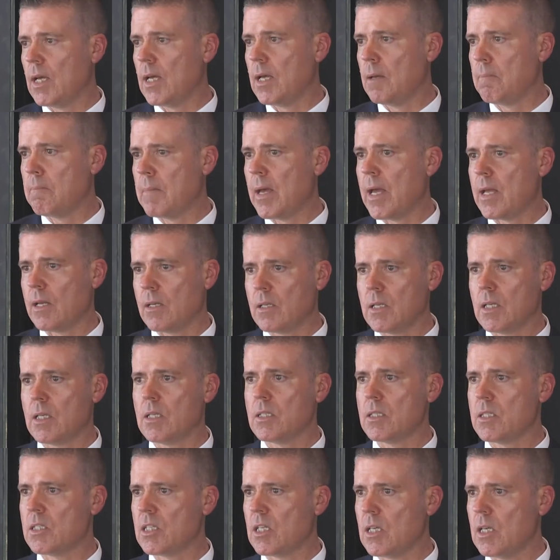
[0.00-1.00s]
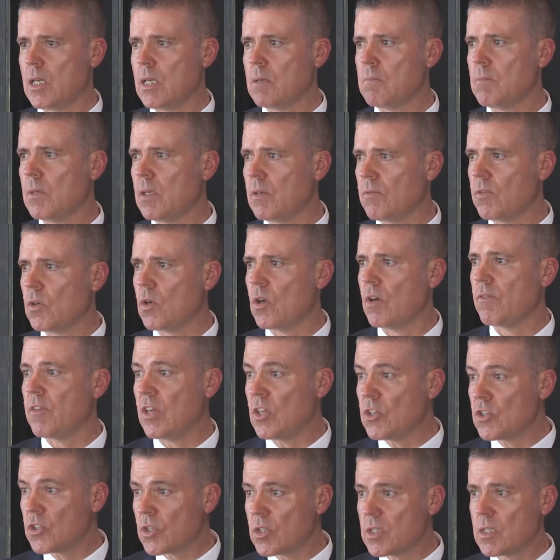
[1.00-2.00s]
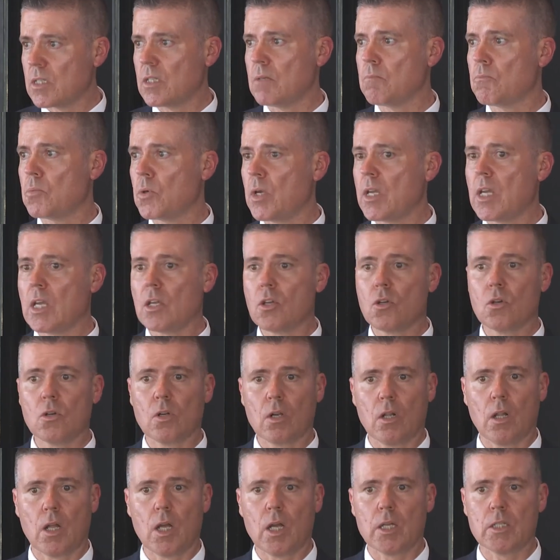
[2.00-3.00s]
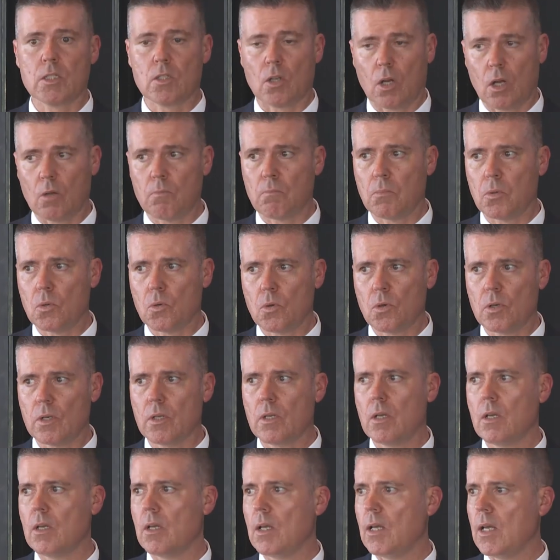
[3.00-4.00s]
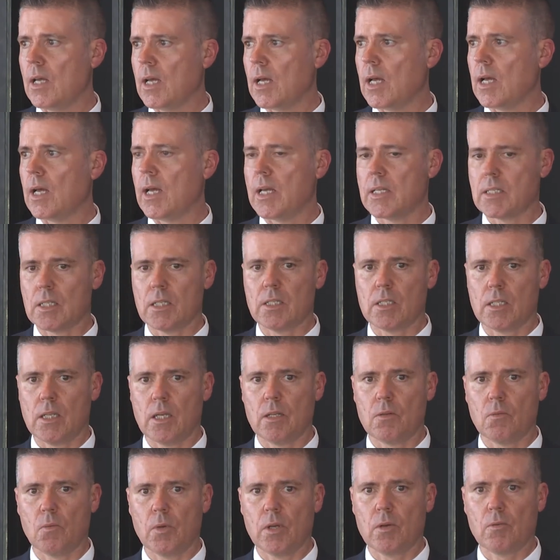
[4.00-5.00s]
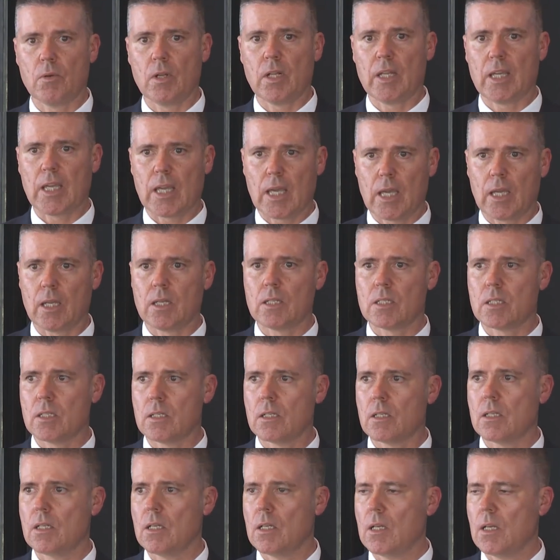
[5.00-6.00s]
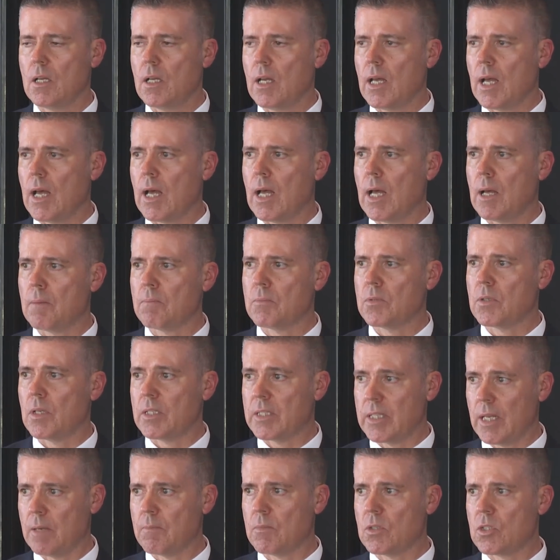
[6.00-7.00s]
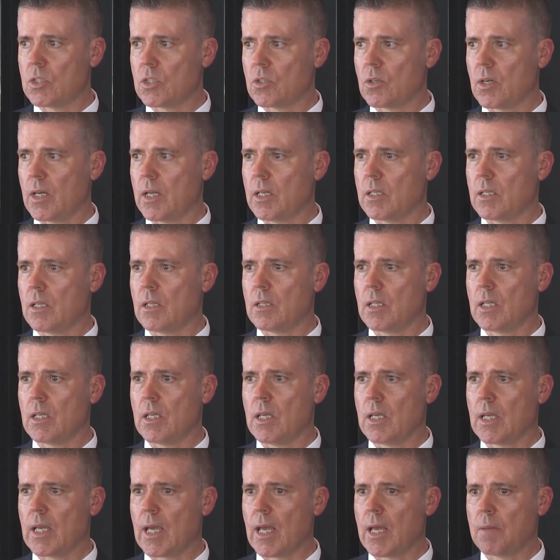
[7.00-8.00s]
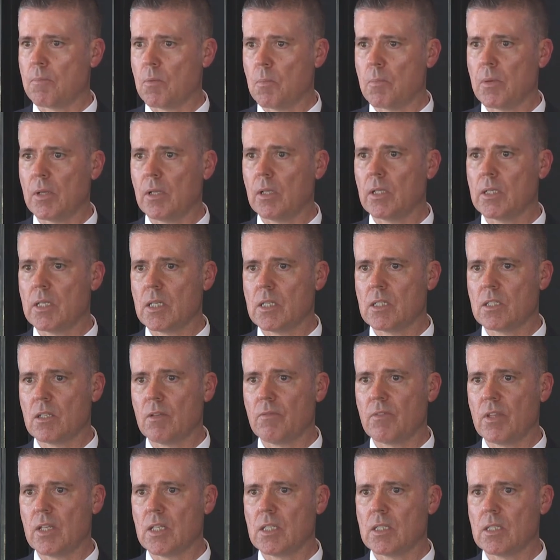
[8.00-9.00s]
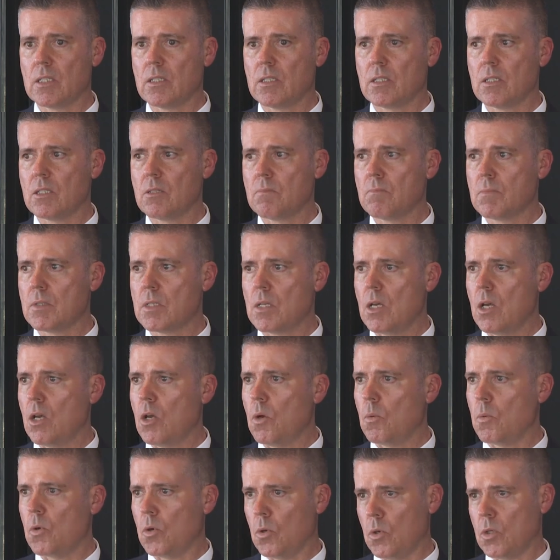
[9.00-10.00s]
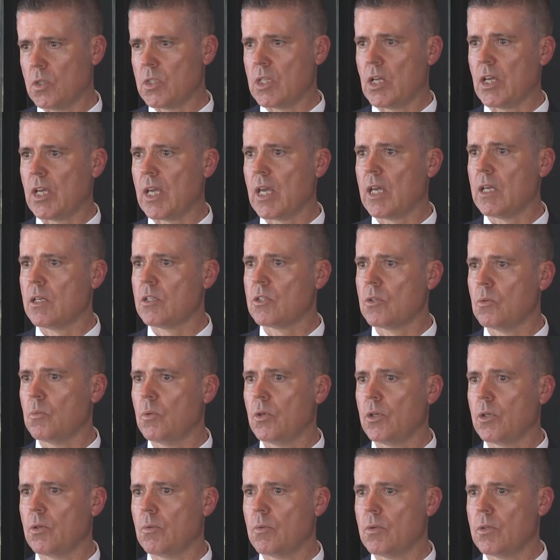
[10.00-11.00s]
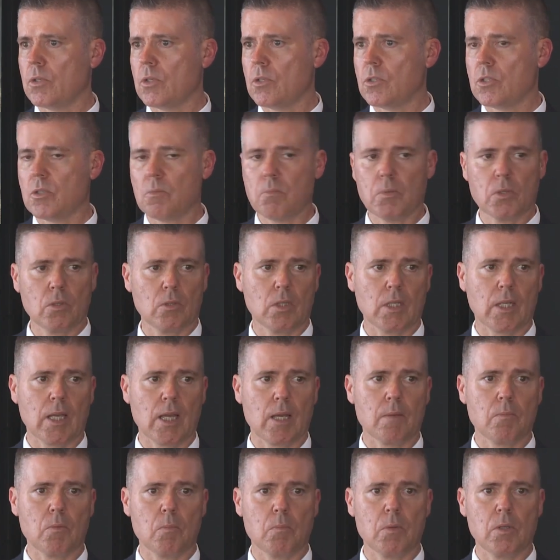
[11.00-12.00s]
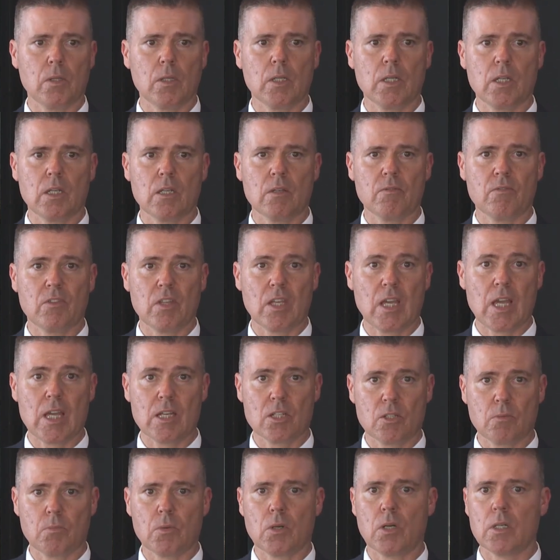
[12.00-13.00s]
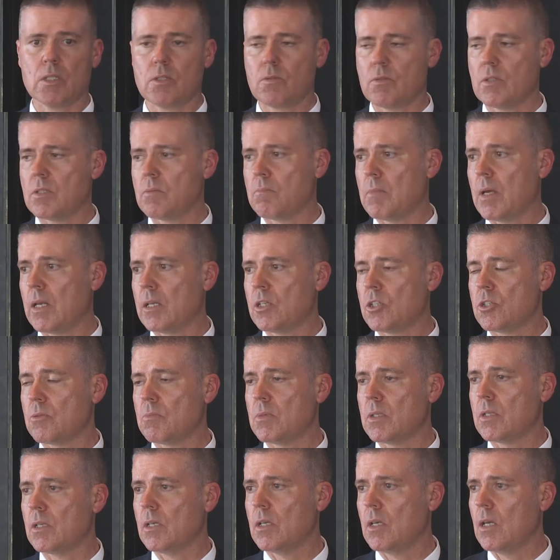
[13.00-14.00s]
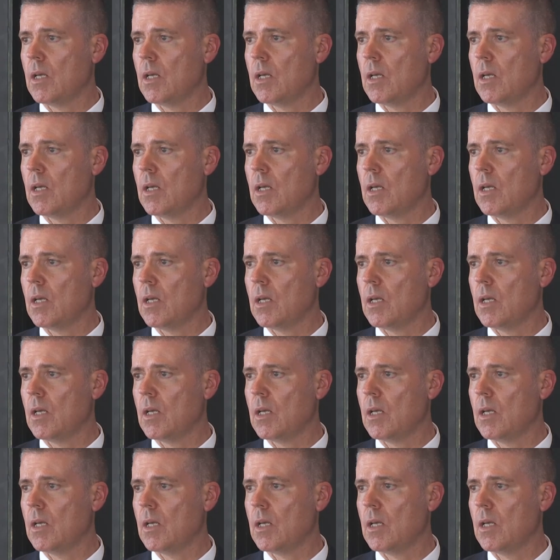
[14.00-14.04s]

Matt and his team, if you have interest in bringing your clients on board. As I said, we're really keen to demonstrate the capabilities of these systems. We're also keen to work with you to build the capability of the enterprise risk management